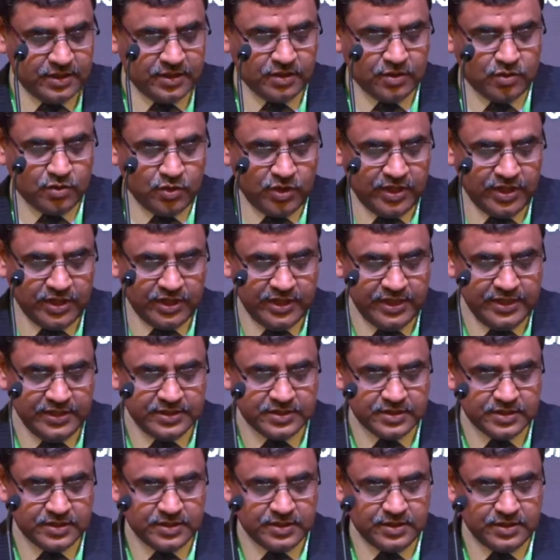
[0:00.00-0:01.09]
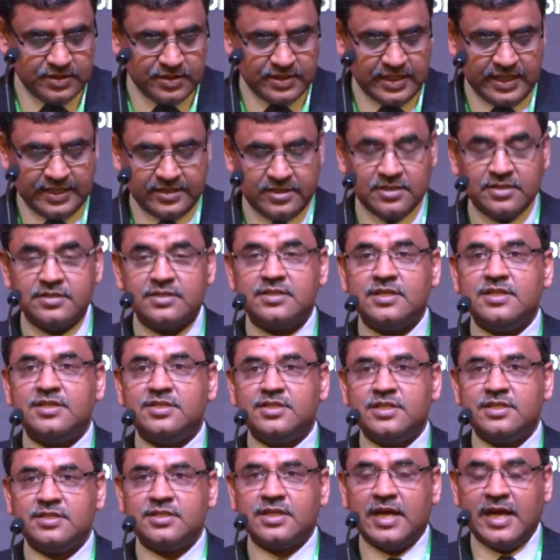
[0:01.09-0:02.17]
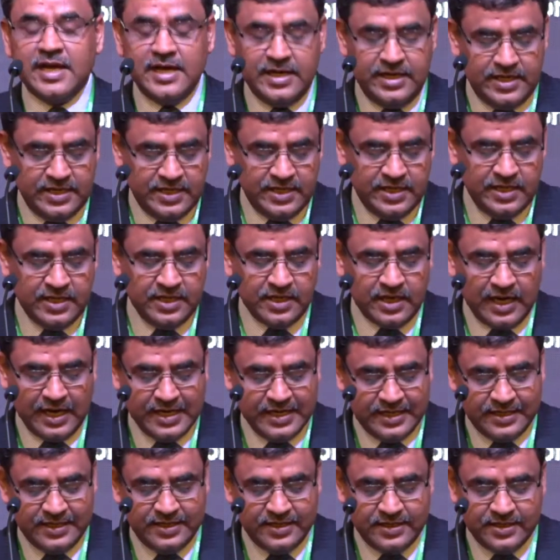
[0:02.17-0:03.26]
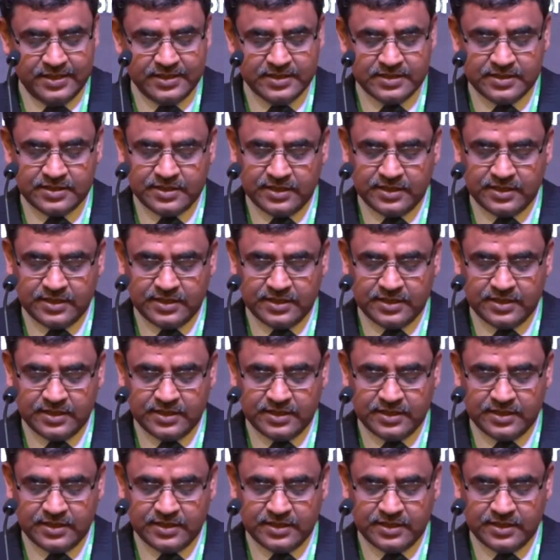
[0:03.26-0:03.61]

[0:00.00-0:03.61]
growing needs. Sectors such as IT, ITES,